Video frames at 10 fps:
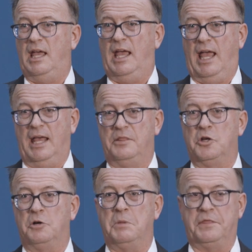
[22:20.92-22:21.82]
And
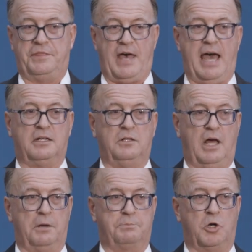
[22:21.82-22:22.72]
they're methodical
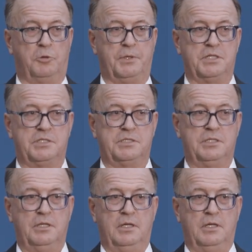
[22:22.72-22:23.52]
on purpose.